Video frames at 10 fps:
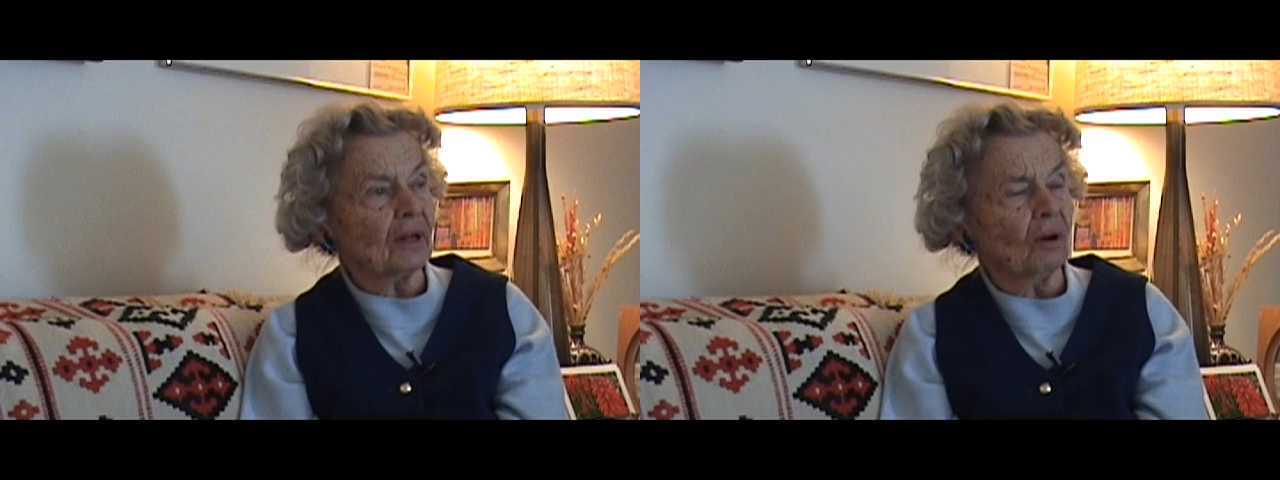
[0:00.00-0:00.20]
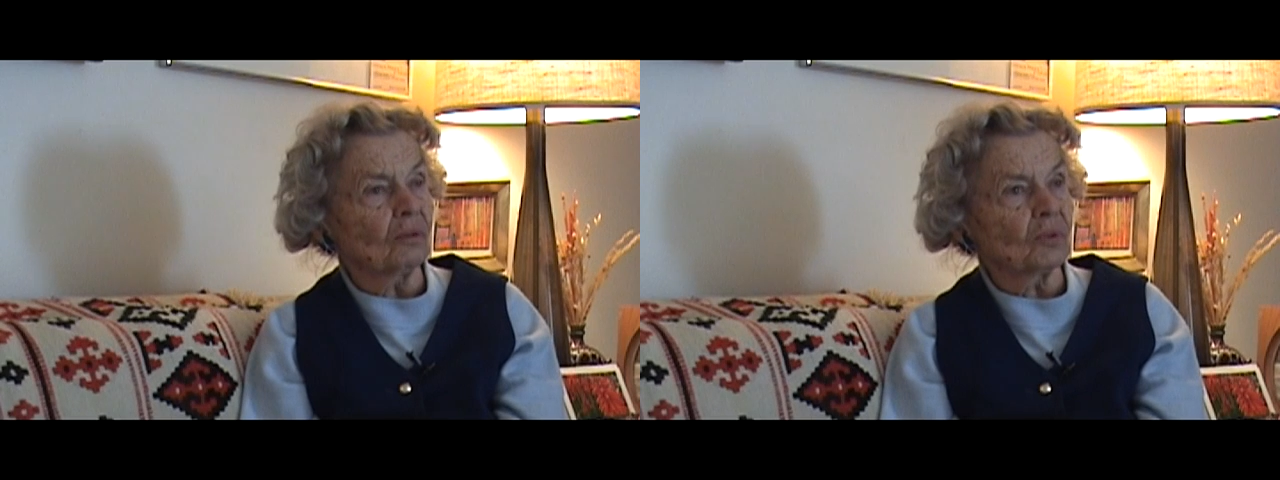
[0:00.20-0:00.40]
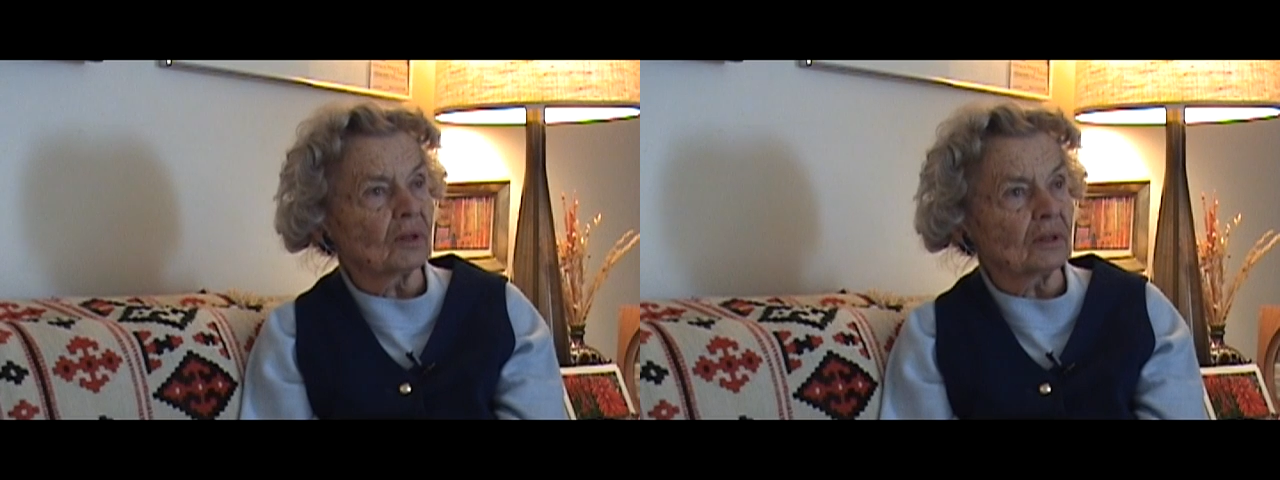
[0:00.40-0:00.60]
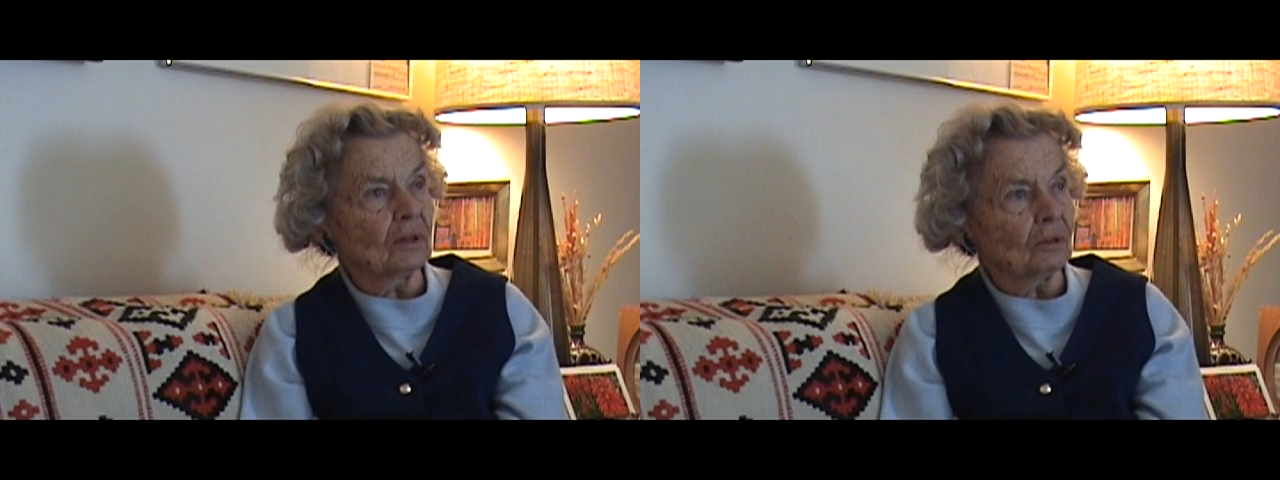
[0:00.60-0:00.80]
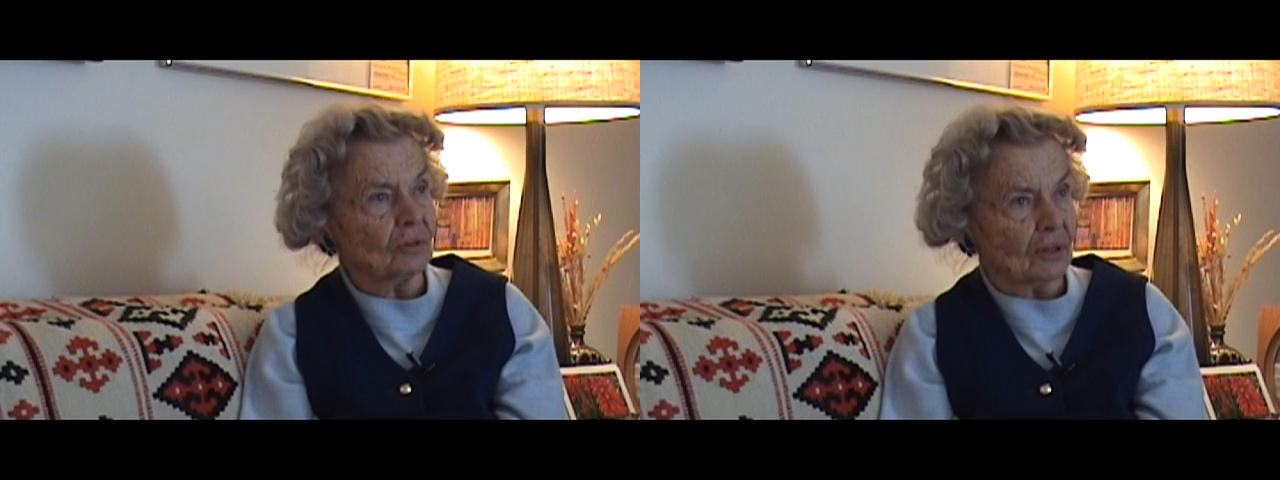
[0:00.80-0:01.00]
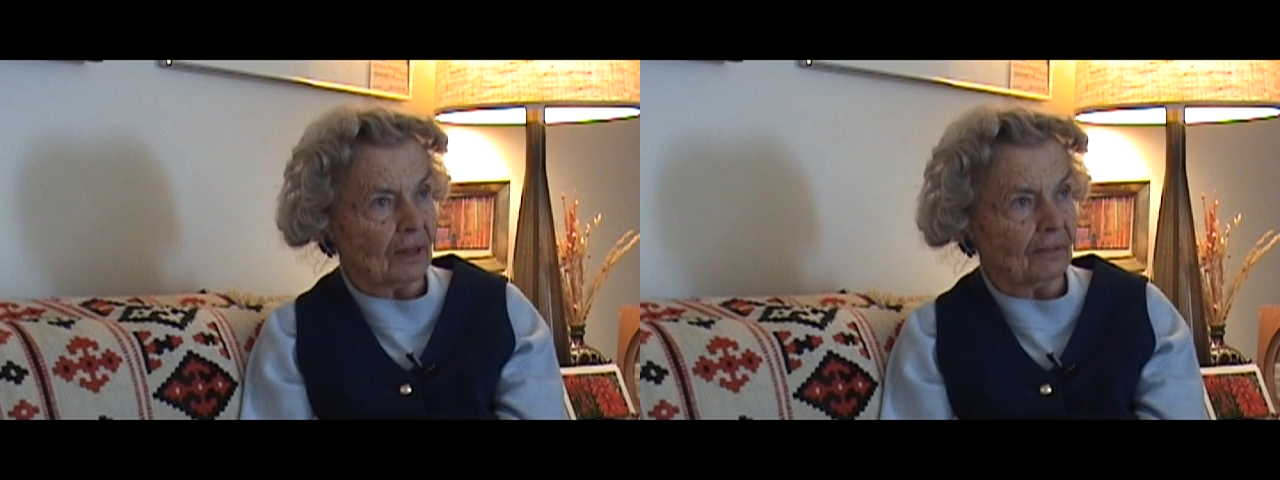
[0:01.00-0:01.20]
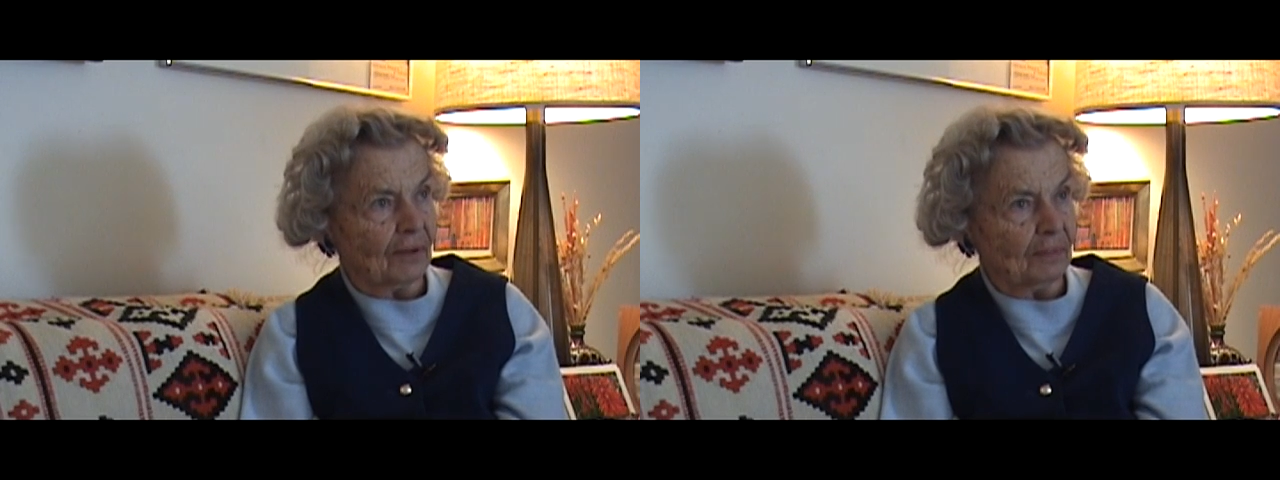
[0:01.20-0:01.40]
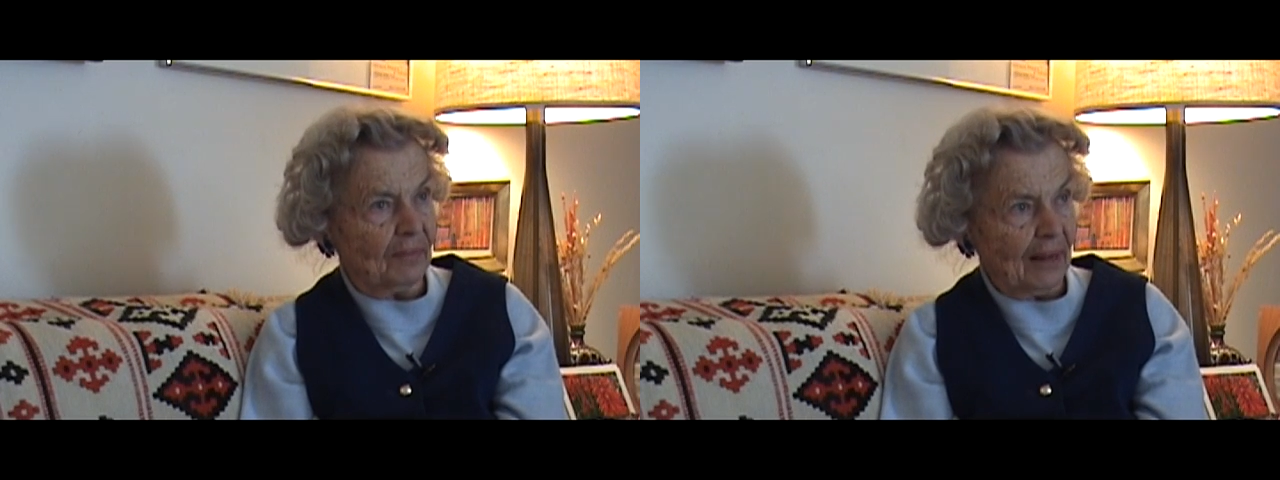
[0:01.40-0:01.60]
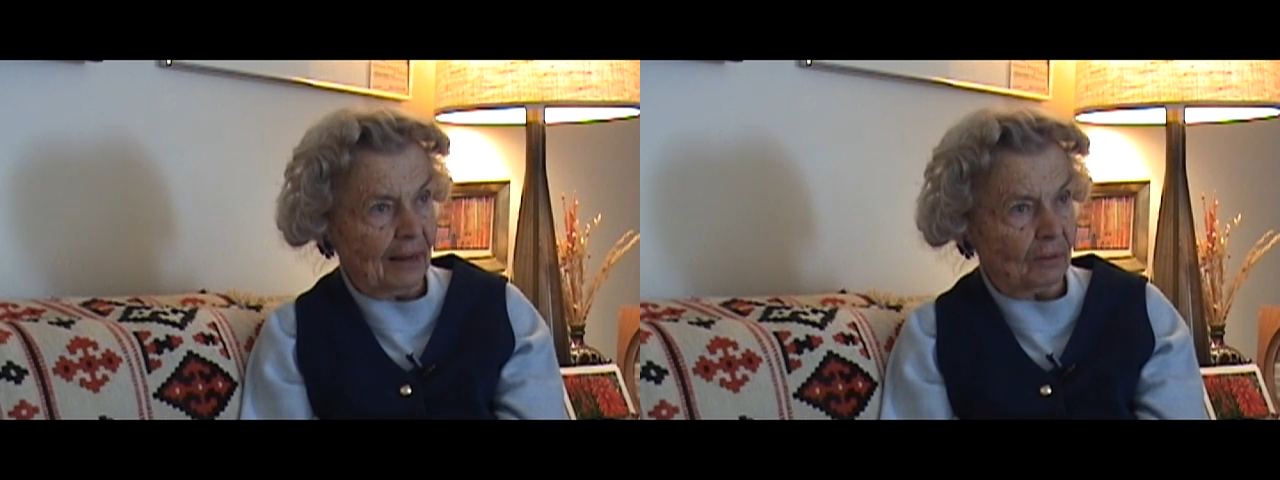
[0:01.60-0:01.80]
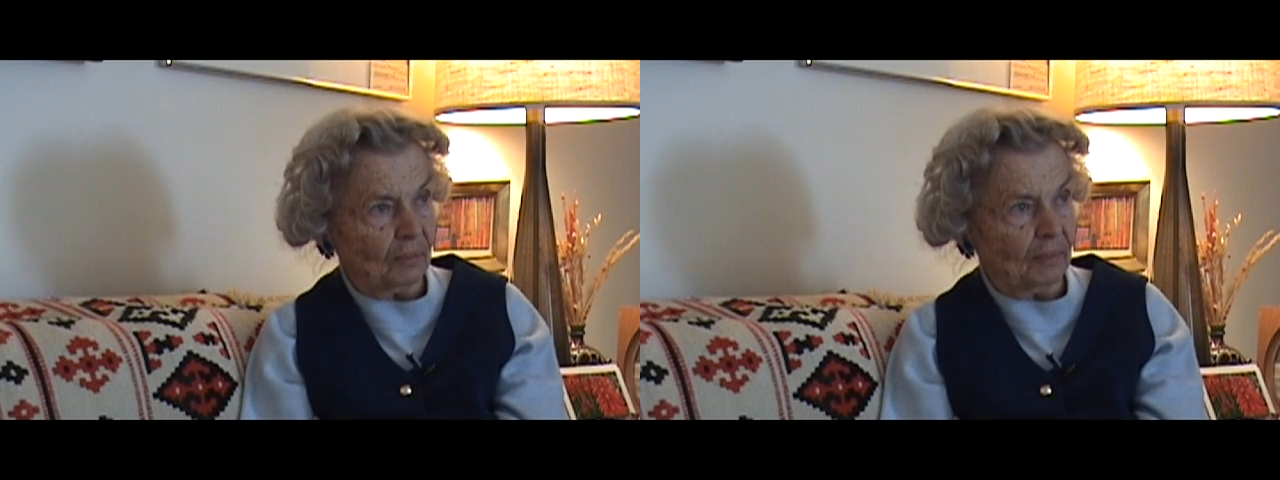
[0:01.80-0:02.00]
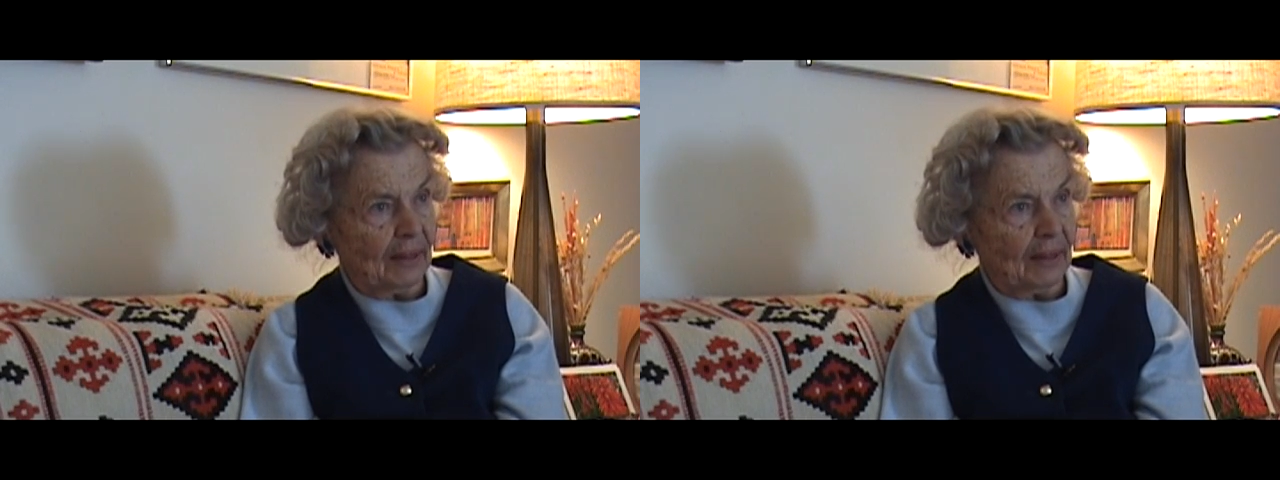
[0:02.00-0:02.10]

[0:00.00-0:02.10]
the whole world knows of him now,